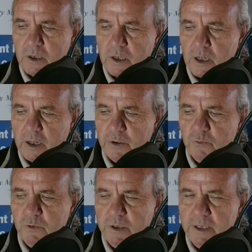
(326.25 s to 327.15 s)
You
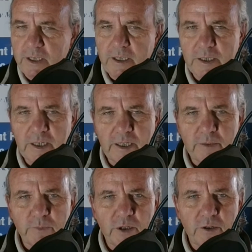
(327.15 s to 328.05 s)
really need to get
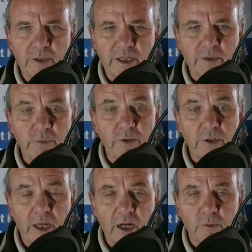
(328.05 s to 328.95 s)
up there. Get up there
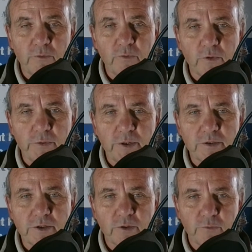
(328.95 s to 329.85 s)
now before things
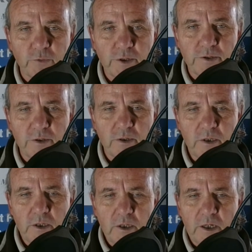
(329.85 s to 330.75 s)
start freezing.
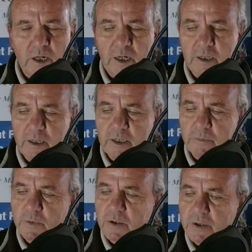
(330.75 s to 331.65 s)
Get up
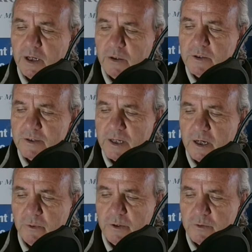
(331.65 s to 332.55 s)
there now, because
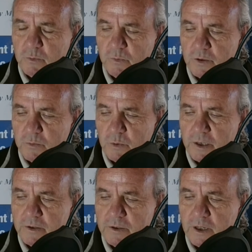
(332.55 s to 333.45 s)
now is when
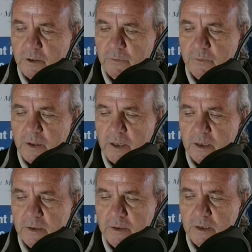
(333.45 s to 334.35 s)
it's safe,
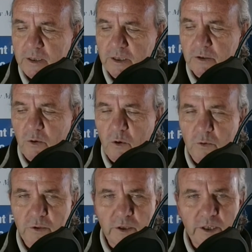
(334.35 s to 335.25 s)
and get all
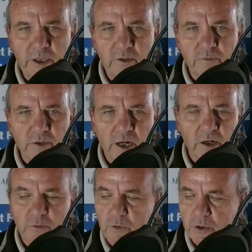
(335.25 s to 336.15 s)
the leaves out
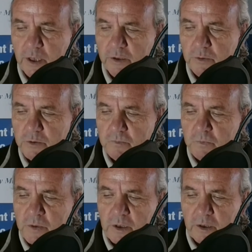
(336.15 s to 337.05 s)
of your gutters.
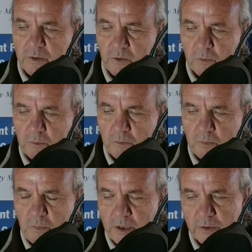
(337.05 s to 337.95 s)
It'll
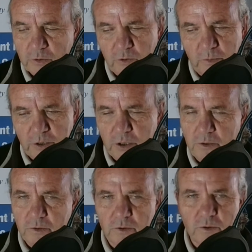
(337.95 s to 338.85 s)
make it so much
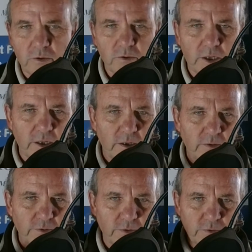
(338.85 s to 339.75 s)
easier,
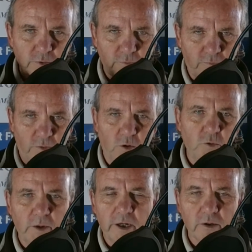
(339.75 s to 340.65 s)
and things will flow
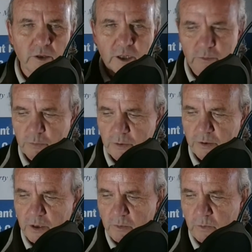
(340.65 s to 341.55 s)
better come
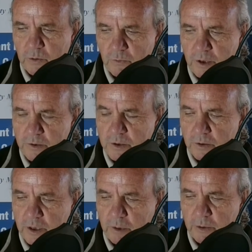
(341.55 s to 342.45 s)
springtime when the rains
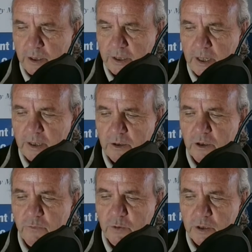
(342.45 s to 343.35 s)
start coming again
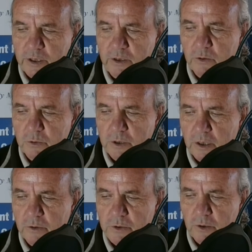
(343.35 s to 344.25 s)
if you clean those
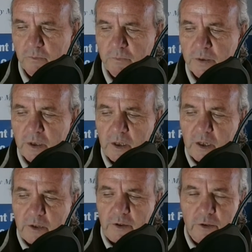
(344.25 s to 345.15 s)
gutters out.
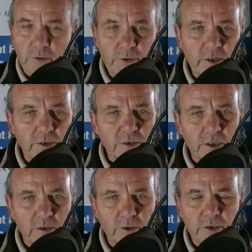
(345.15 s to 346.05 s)
The other thing is take
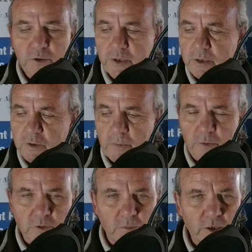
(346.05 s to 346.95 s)
a look at your
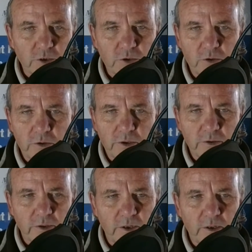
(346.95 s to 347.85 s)
downspouts. Make sure that
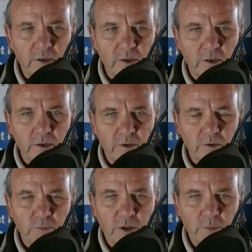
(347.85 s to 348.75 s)
they are
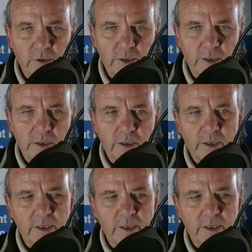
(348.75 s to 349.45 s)
properly